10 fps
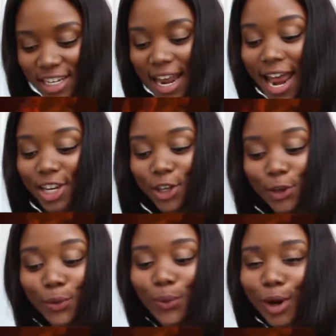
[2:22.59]
and
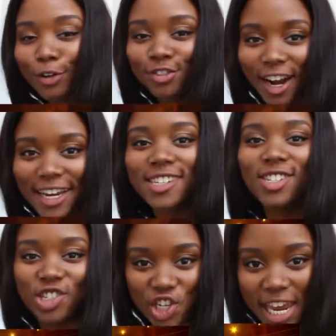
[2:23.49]
you were right,
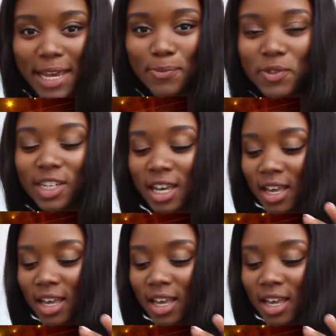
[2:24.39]
James.